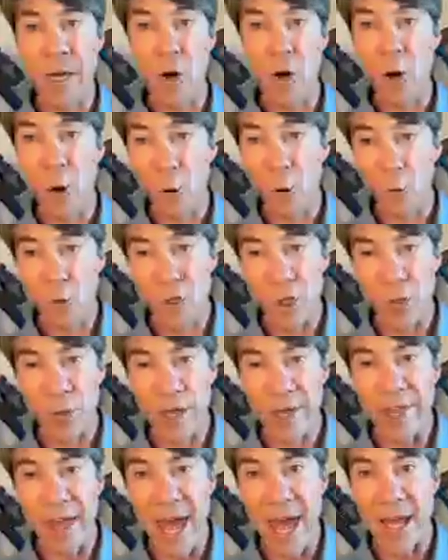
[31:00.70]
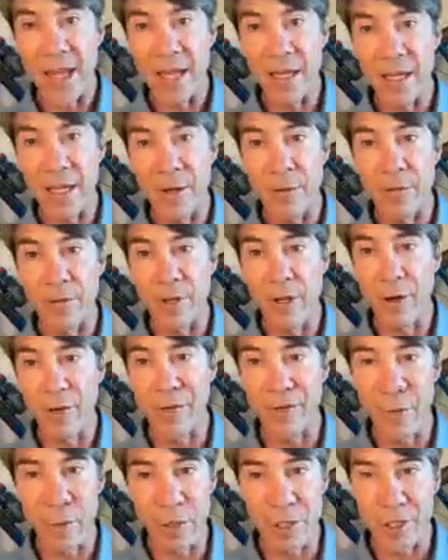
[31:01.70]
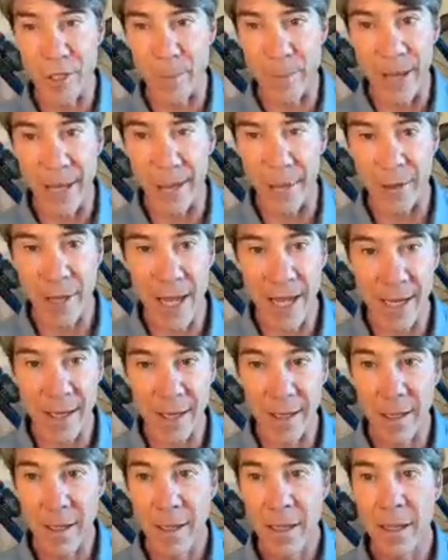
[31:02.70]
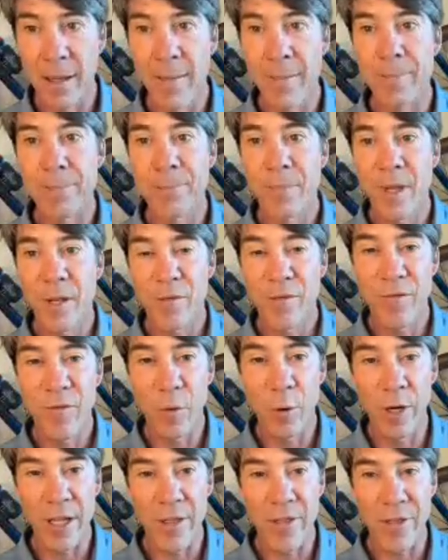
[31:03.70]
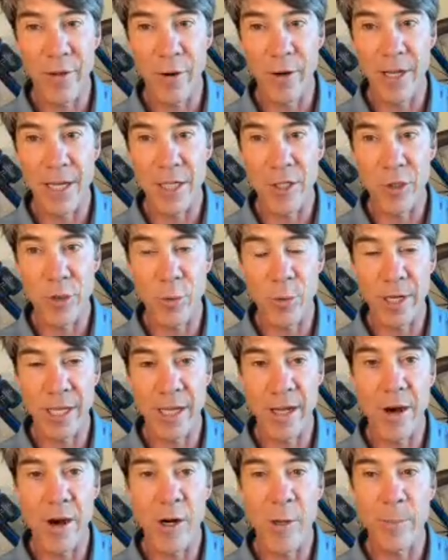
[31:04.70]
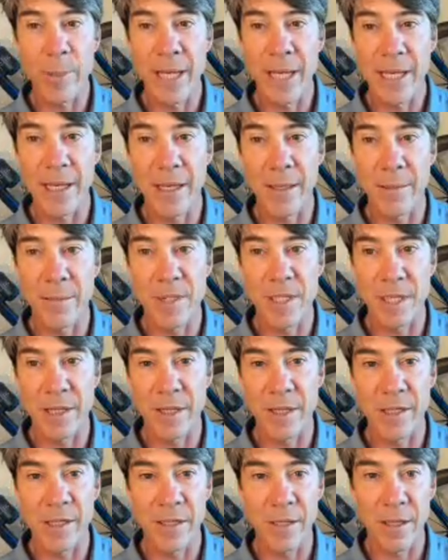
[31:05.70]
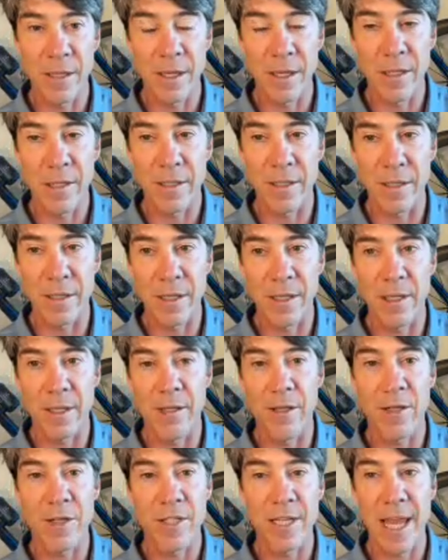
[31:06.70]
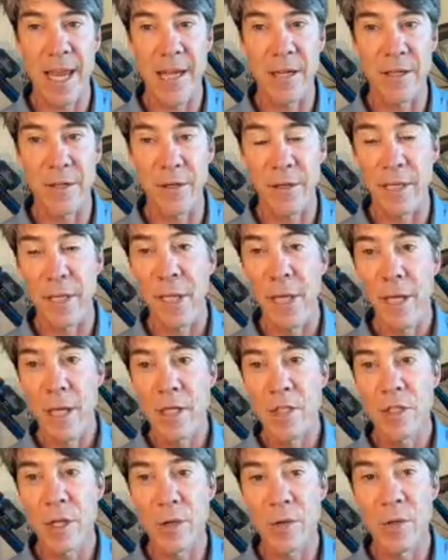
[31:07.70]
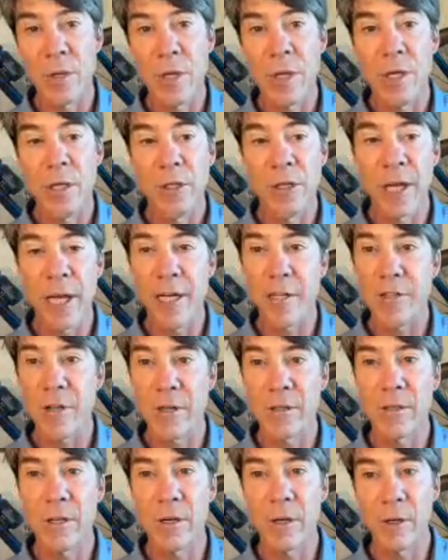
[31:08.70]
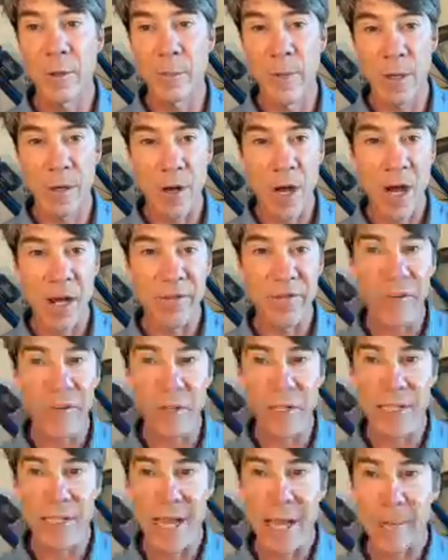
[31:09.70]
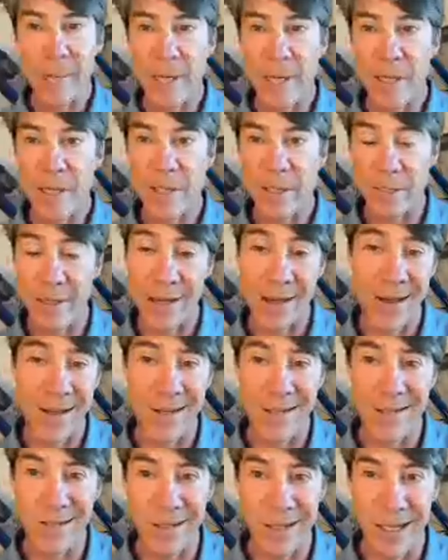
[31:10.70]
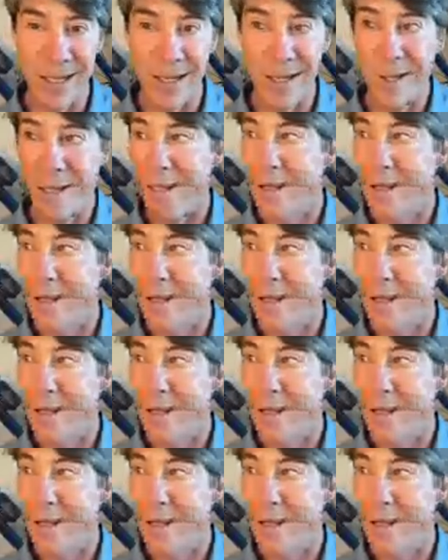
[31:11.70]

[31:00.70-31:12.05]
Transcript: holds you at that, you know, you're forced to pedal like 40, 30, 20 RPMs, and then it, you just can't do it. So you got to turn the erg mode off for the Tabatas. And honestly,